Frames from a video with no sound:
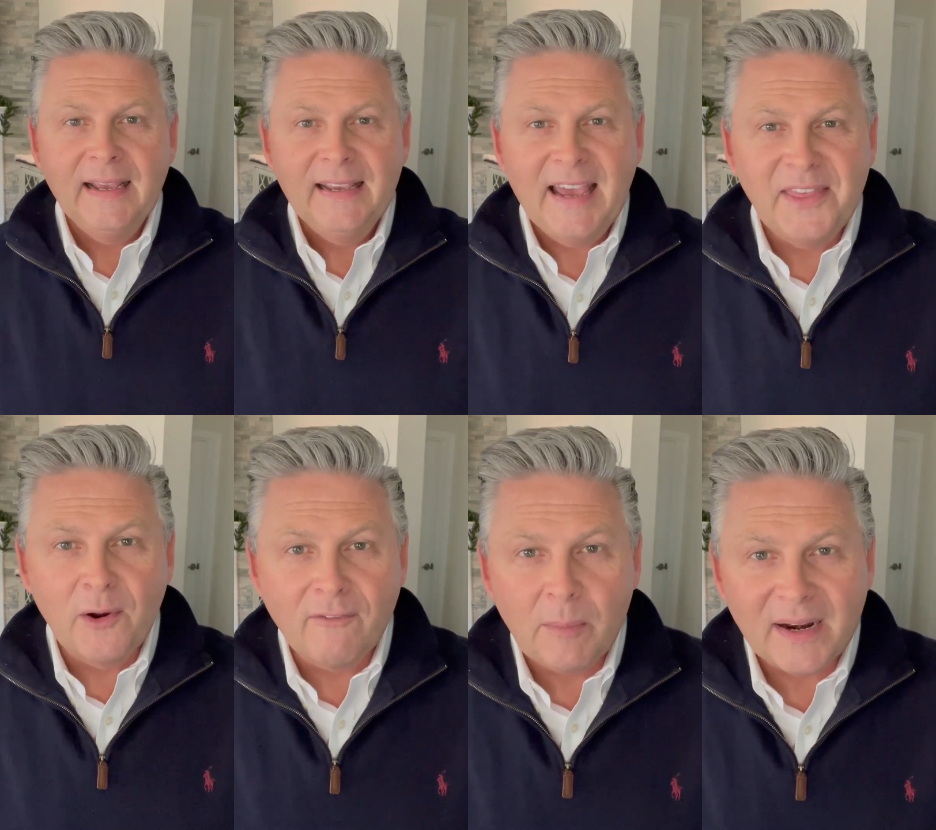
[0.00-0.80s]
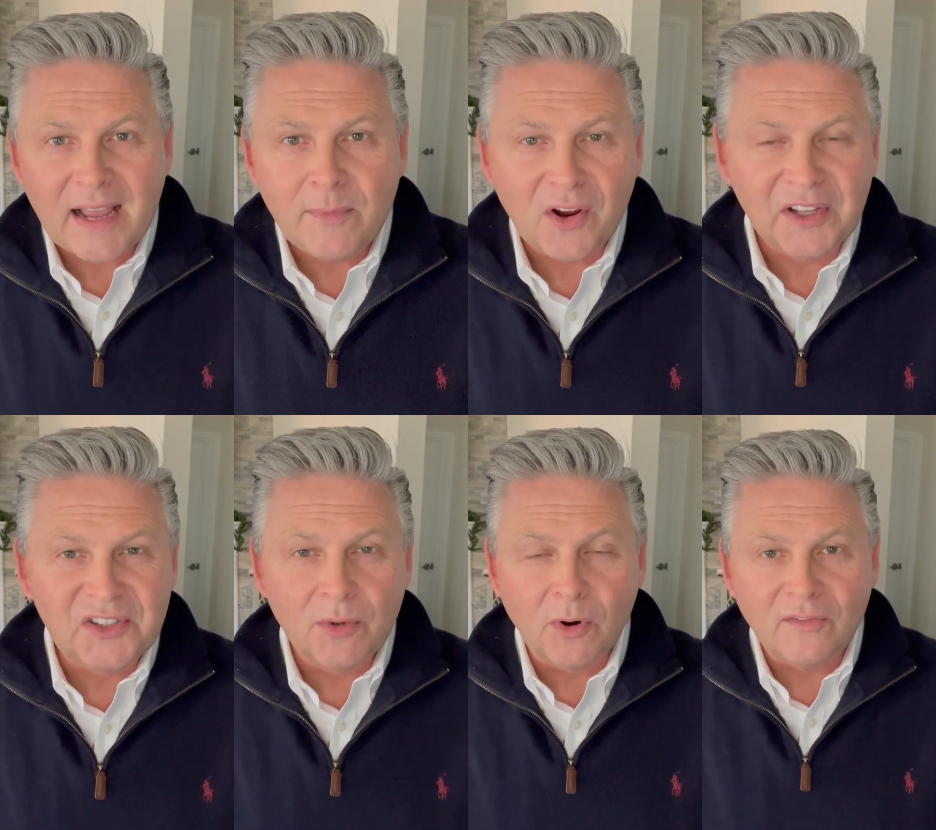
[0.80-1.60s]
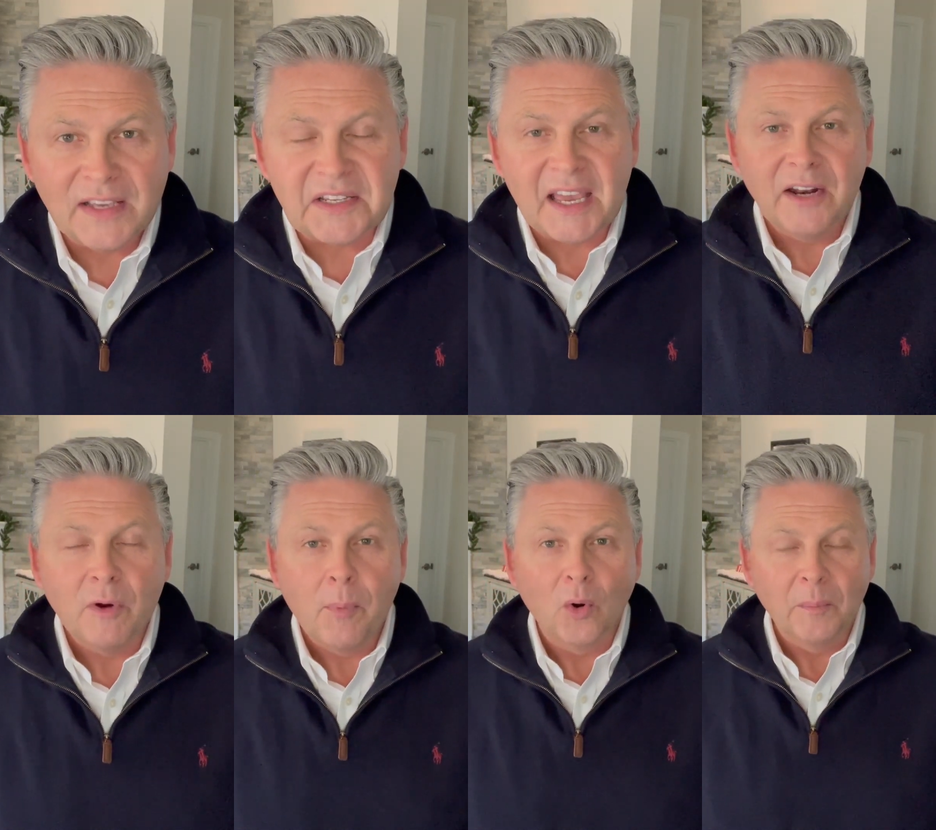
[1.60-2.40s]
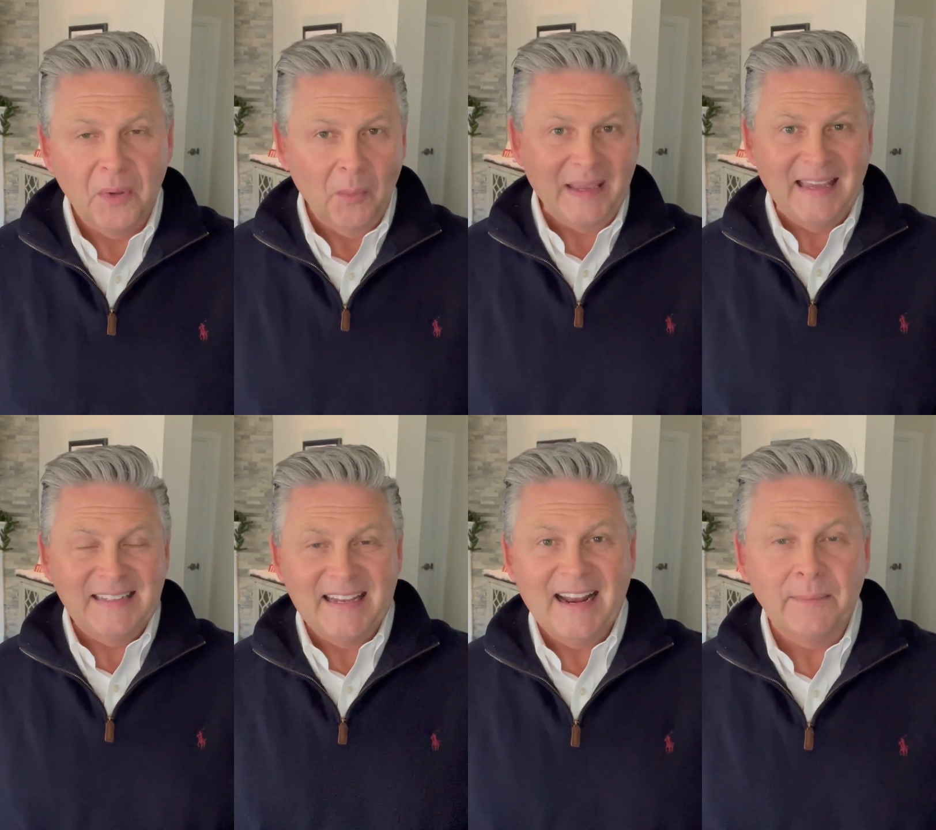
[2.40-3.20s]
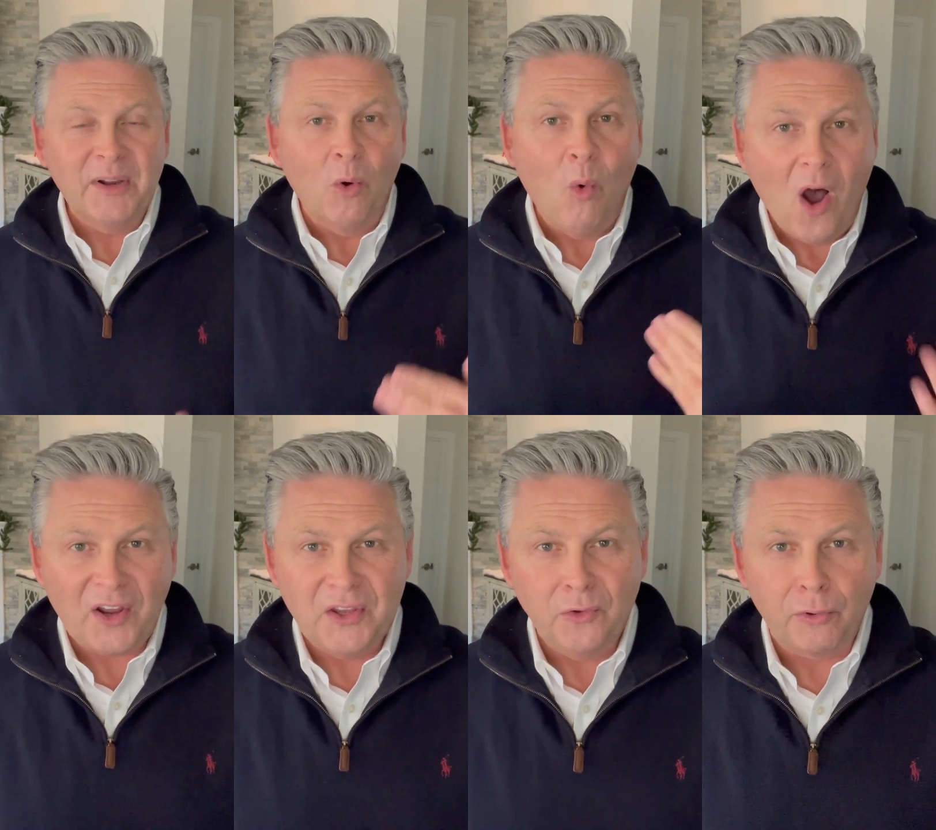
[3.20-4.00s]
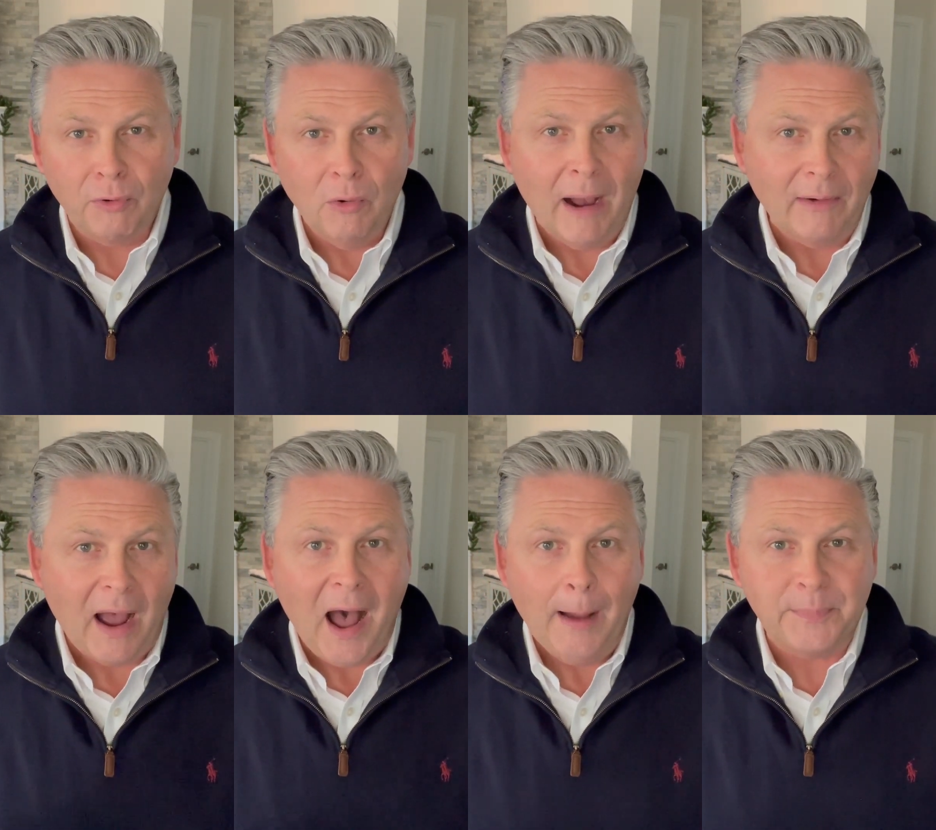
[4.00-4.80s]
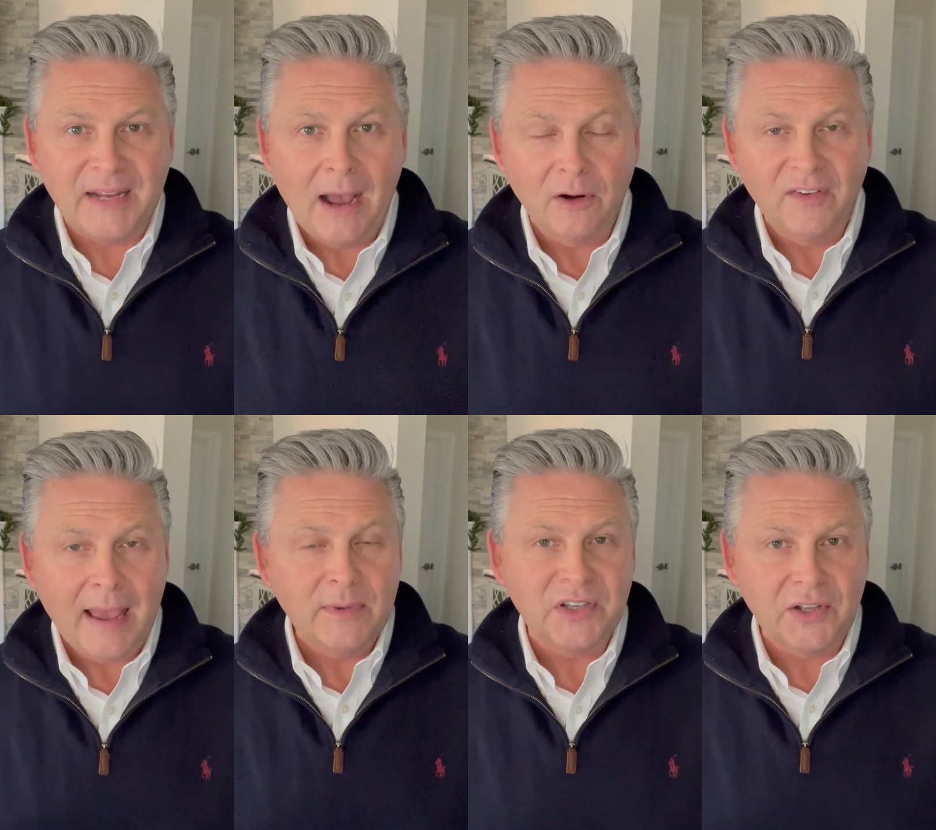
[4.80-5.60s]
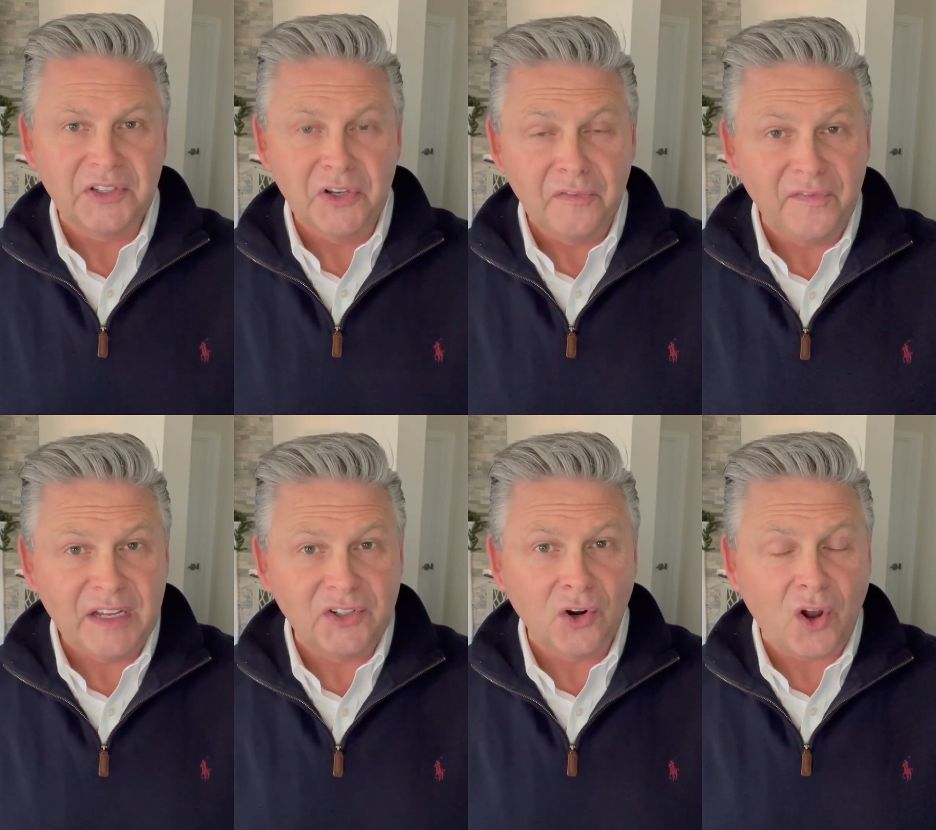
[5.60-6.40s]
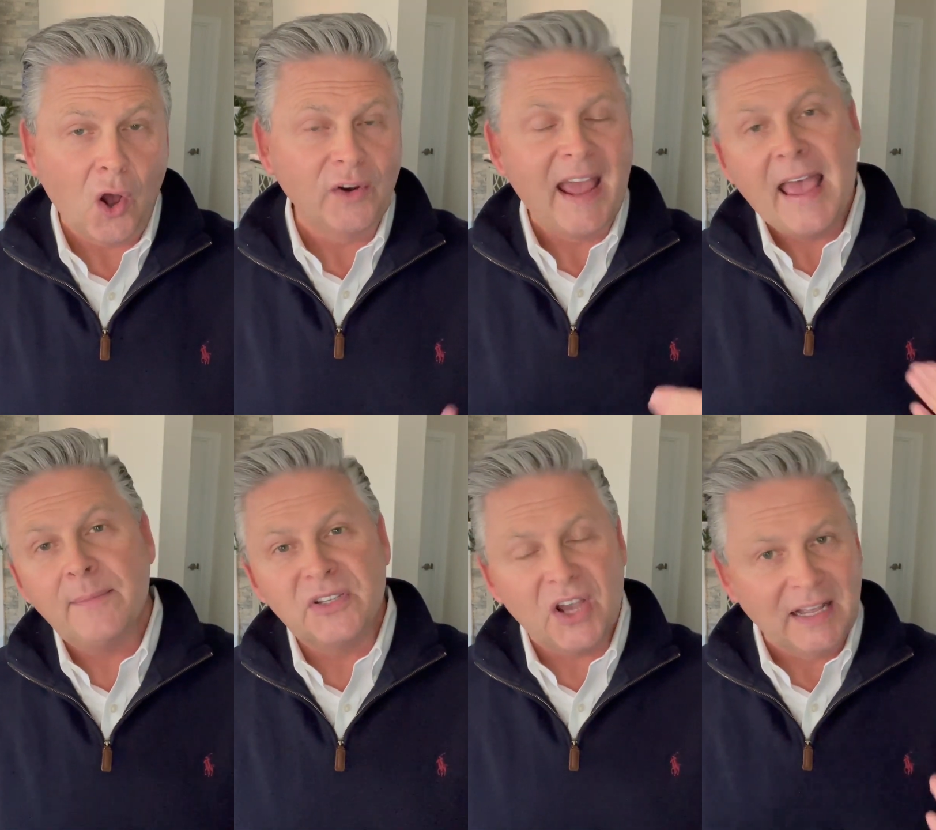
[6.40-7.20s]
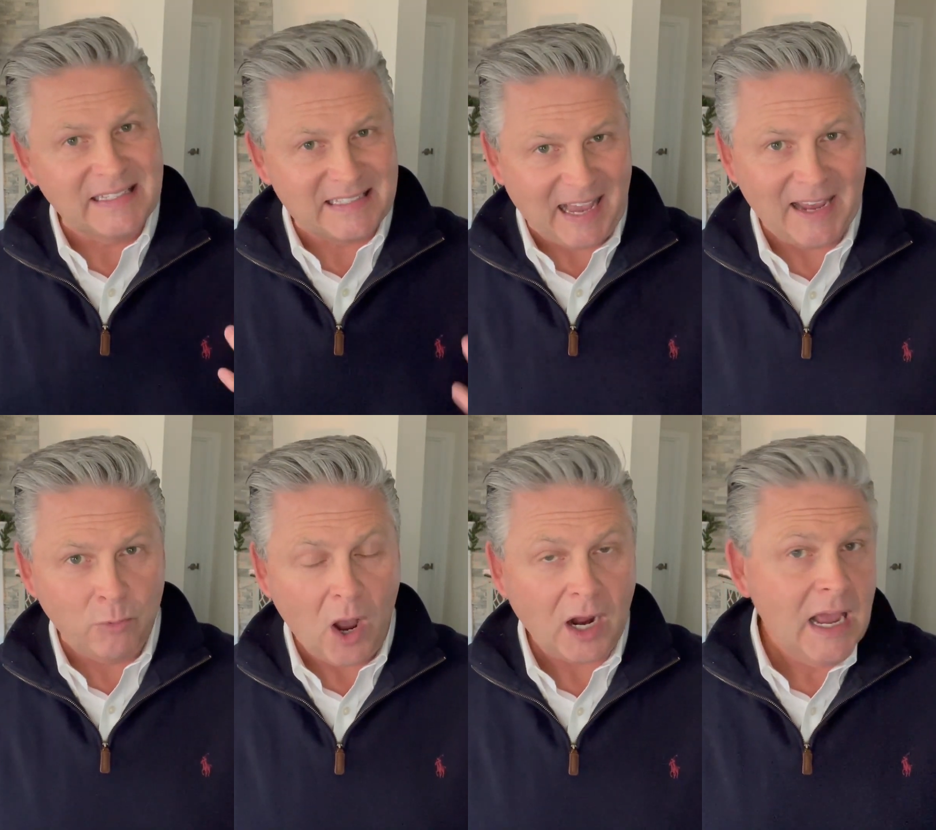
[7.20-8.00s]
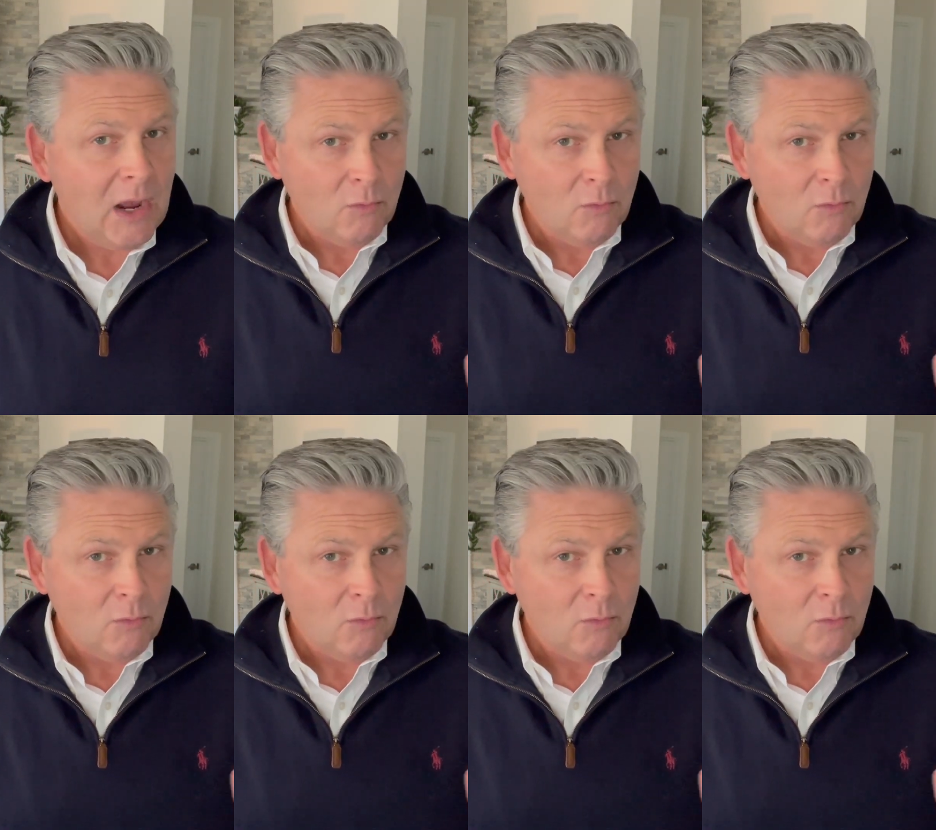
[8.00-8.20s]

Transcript: Hey there, everybody. I'm your consumer investigative reporter, Bill McGinty, and I'm going to walk you through how to opt out of Amazon's new feature called Amazon Sidewalk.